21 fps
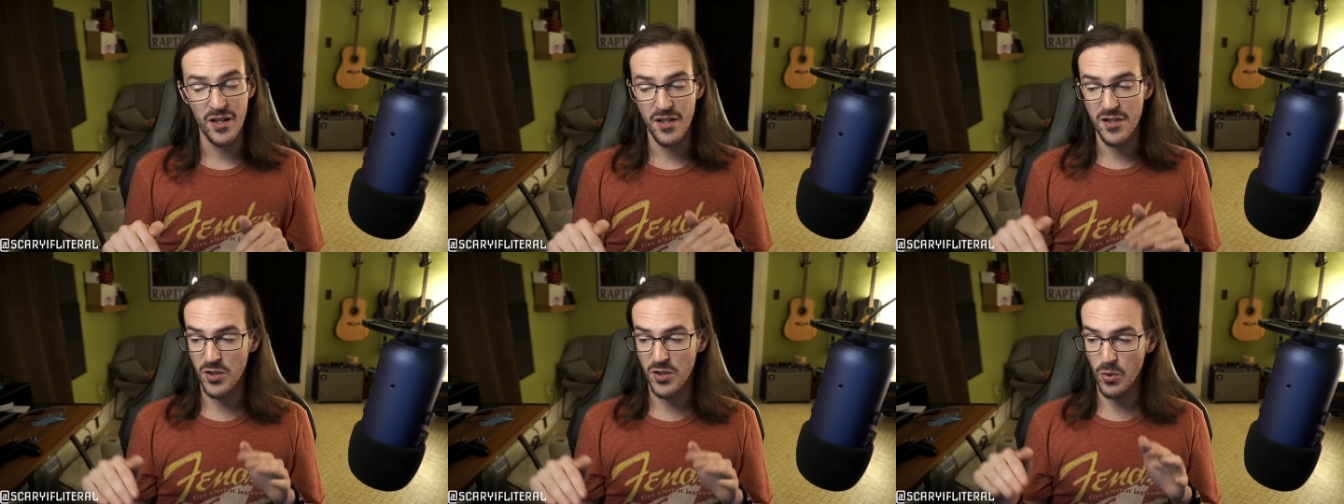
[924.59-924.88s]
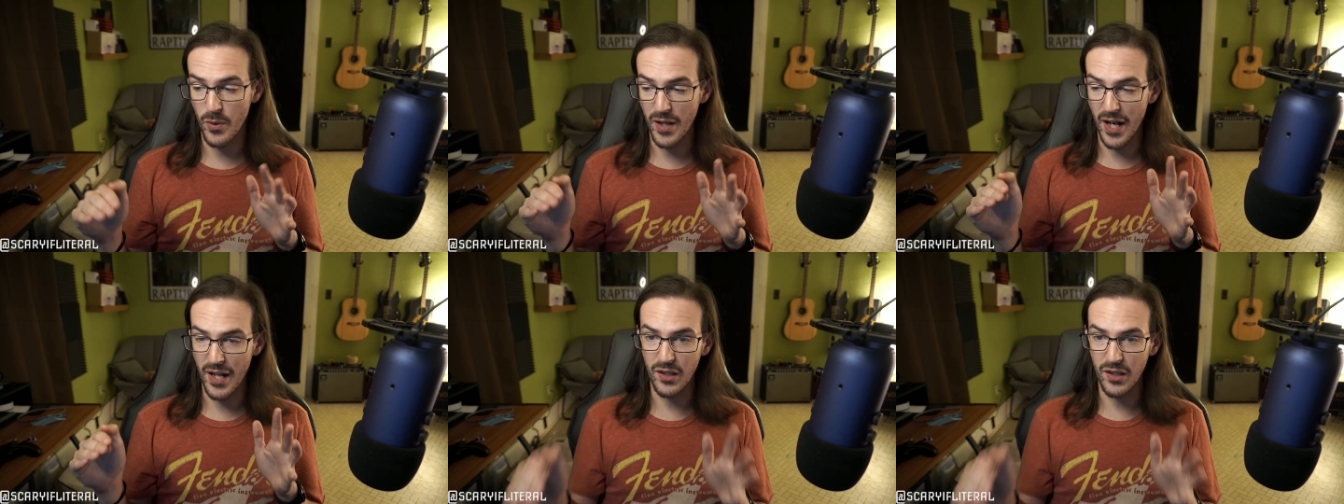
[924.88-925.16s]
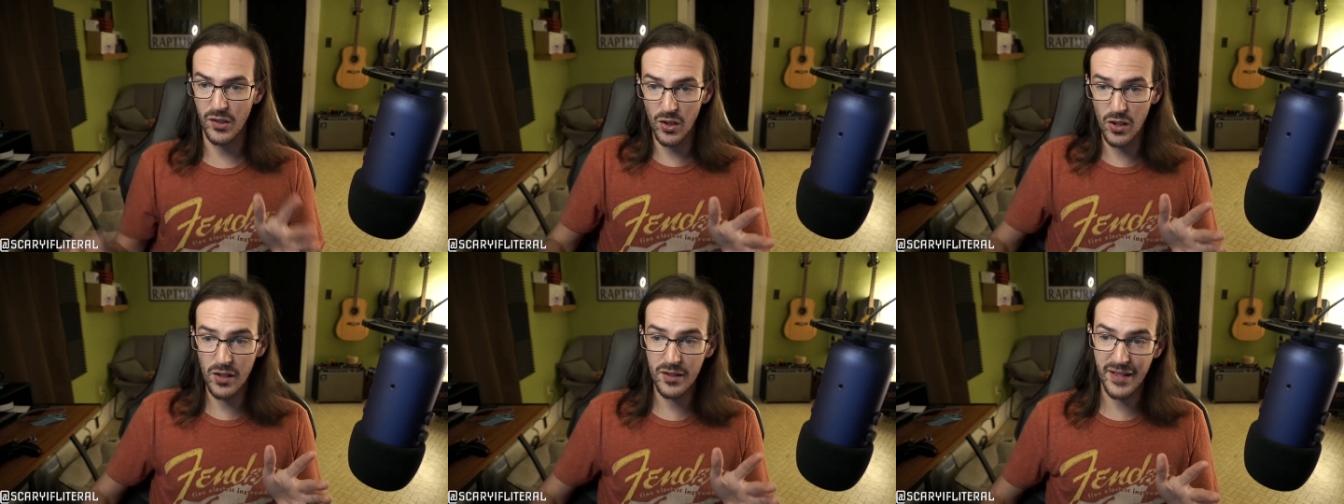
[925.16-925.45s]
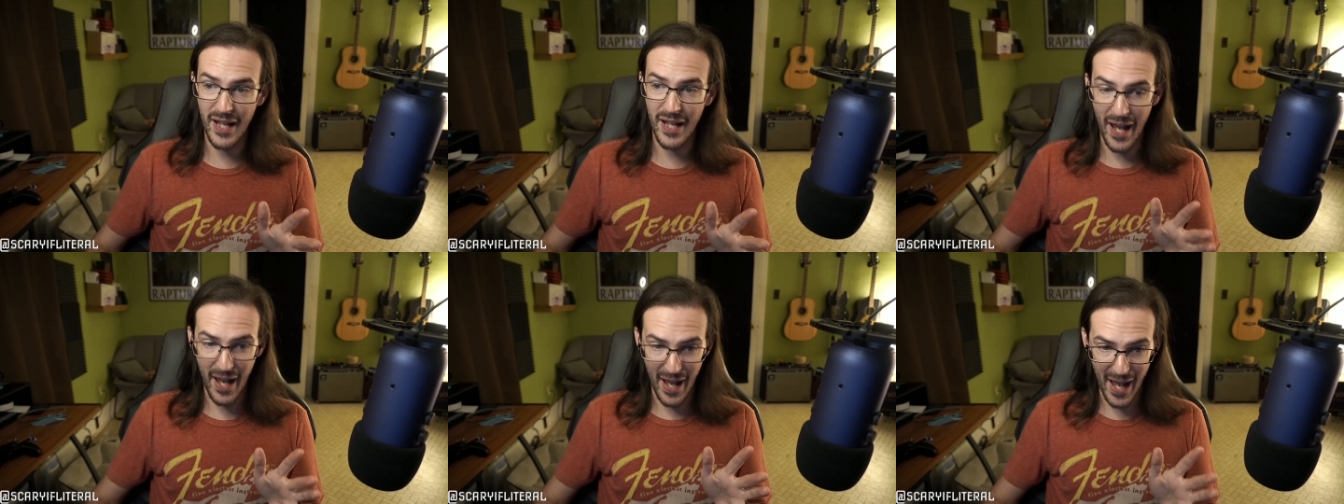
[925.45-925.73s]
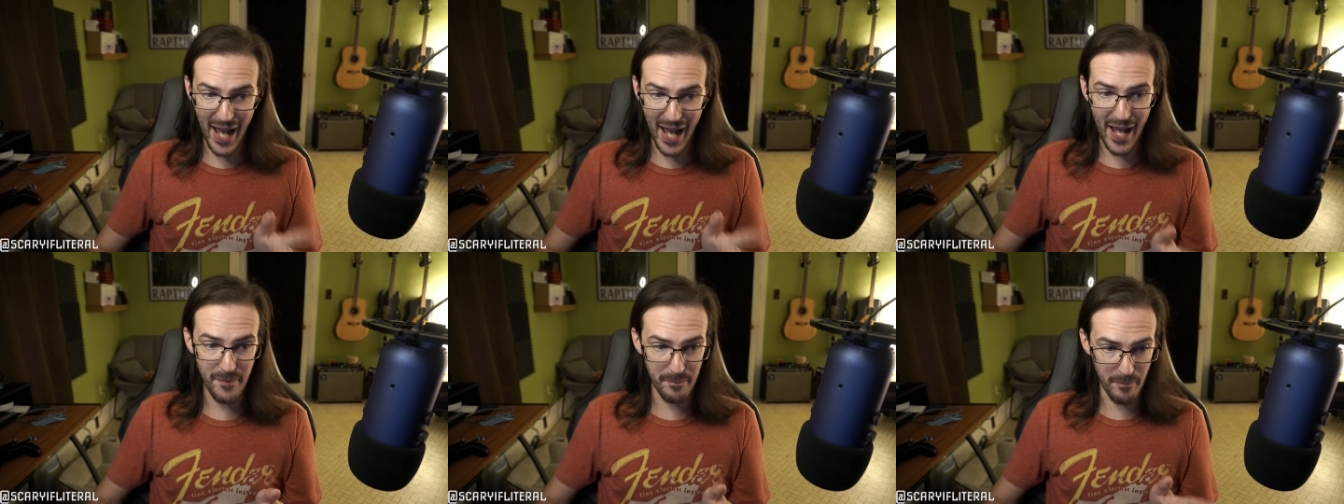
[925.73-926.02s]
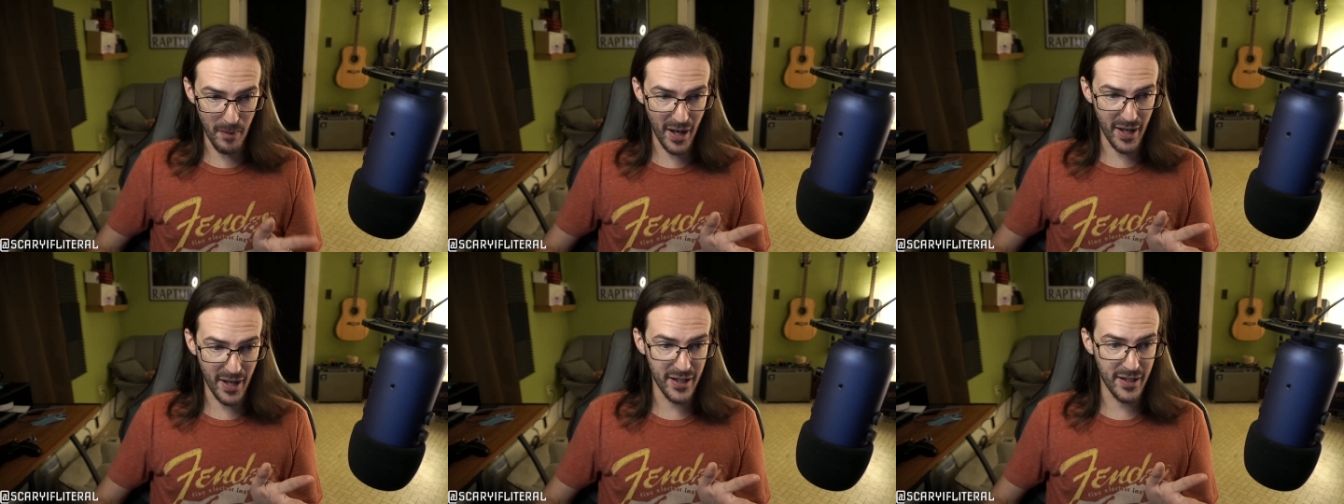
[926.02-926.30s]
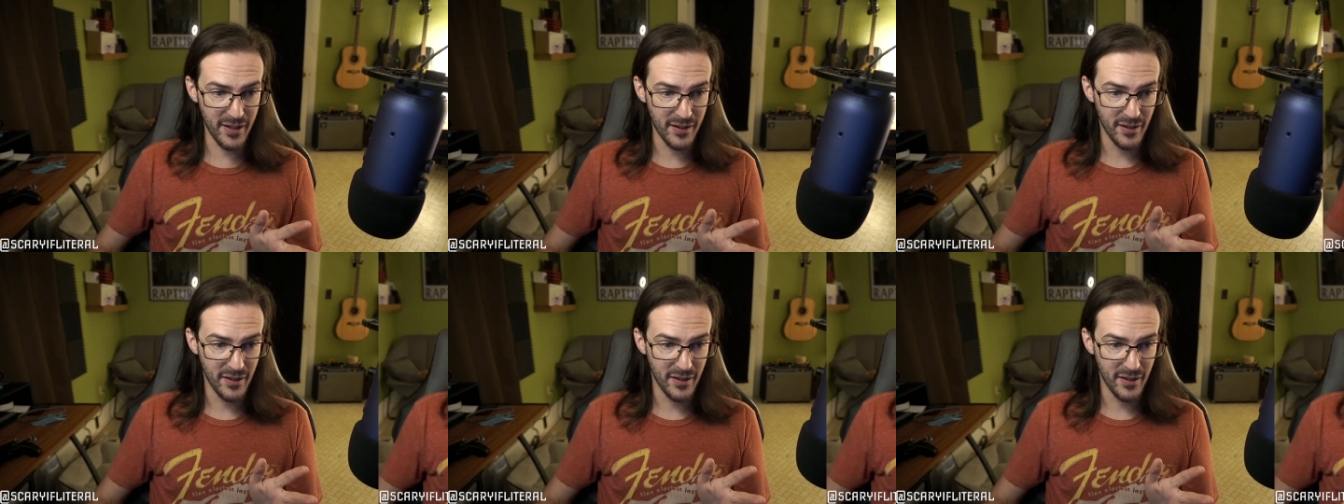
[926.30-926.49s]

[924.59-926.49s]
So when I looked at my